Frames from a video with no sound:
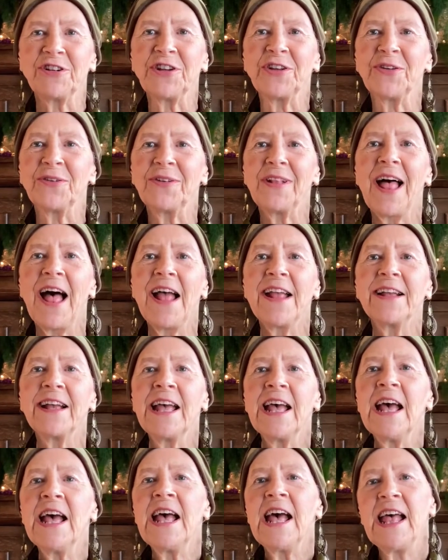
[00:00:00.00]
you like,
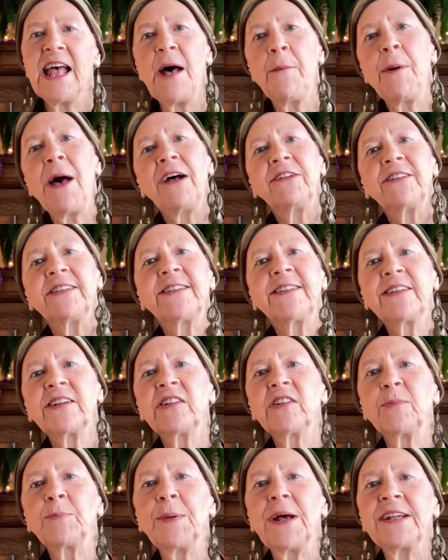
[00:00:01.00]
about
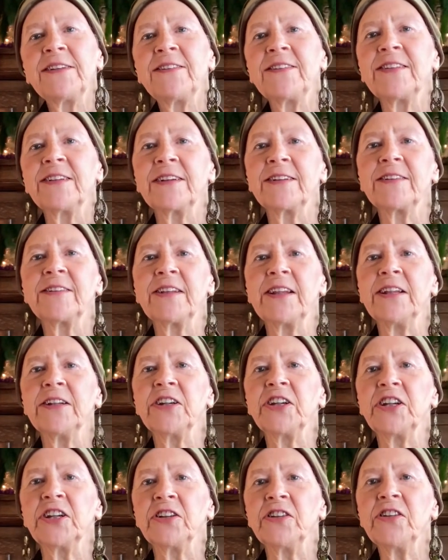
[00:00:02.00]
6 by 6
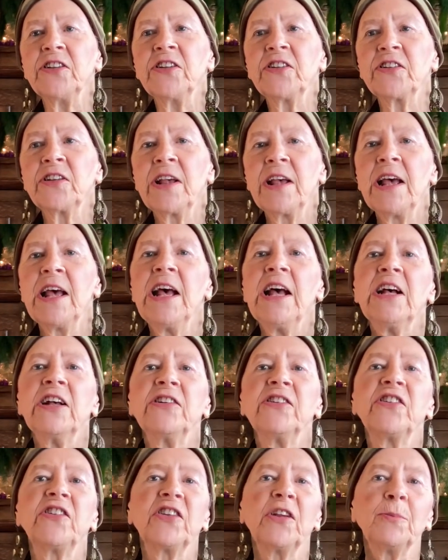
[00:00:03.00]
inches,
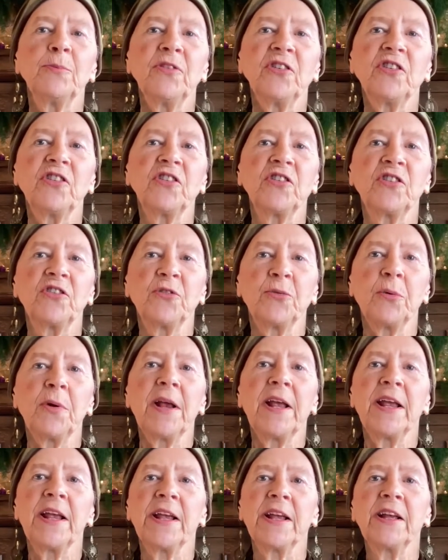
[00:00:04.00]
some
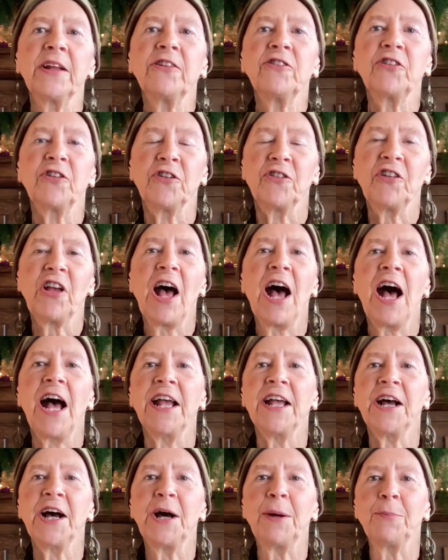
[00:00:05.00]
string to
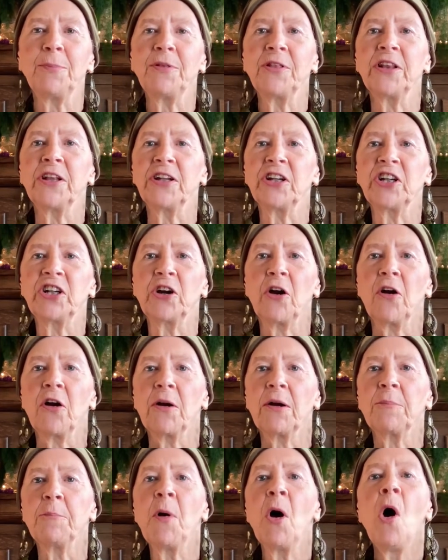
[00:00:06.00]
tie up the
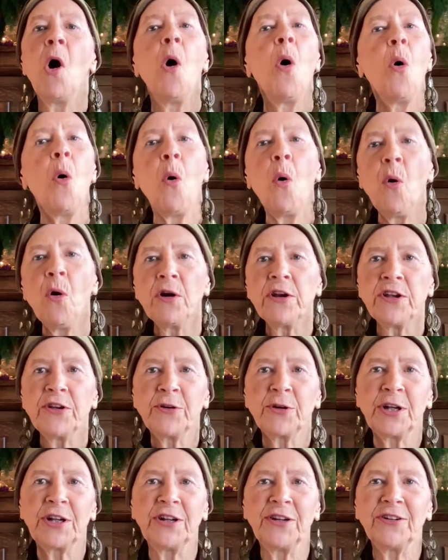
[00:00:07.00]
charm, or you
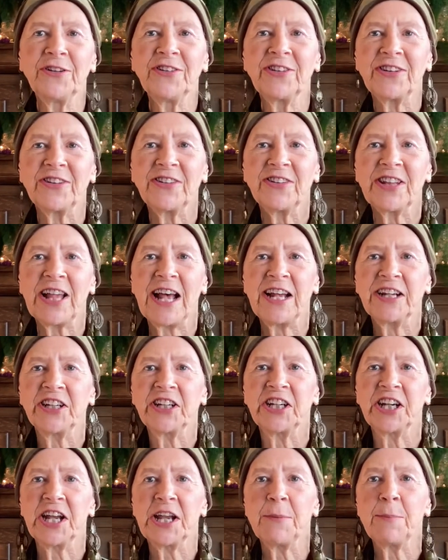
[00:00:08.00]
can use a
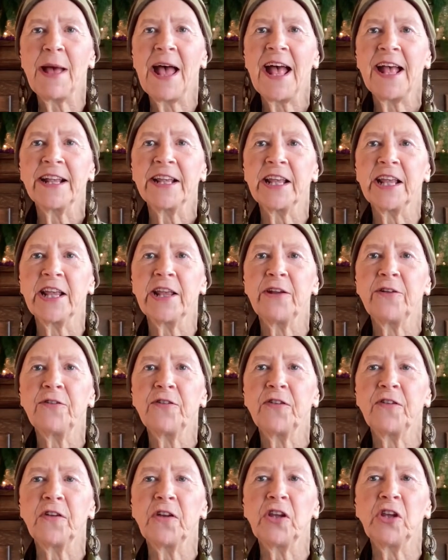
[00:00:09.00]
sachet bag
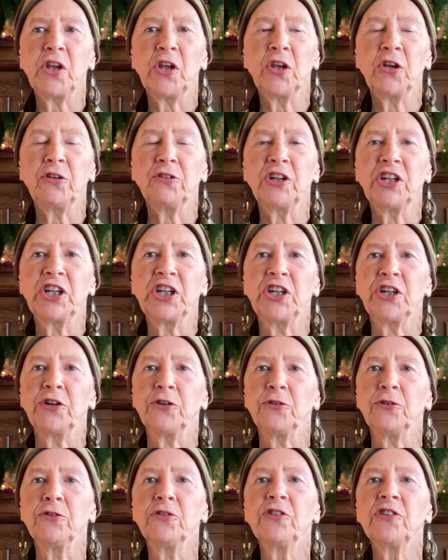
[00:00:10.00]
if you
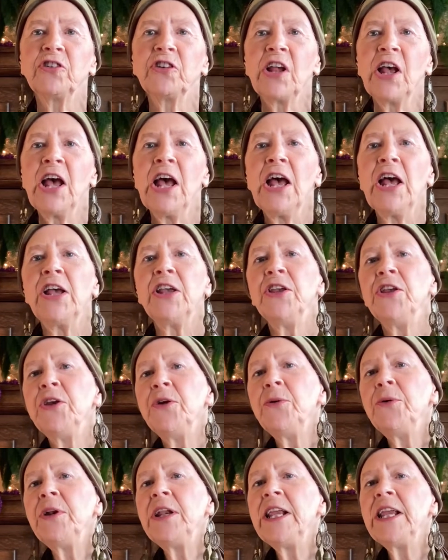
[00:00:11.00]
choose.
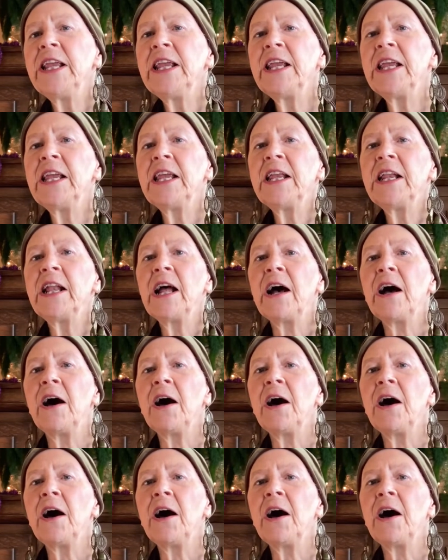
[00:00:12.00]
You need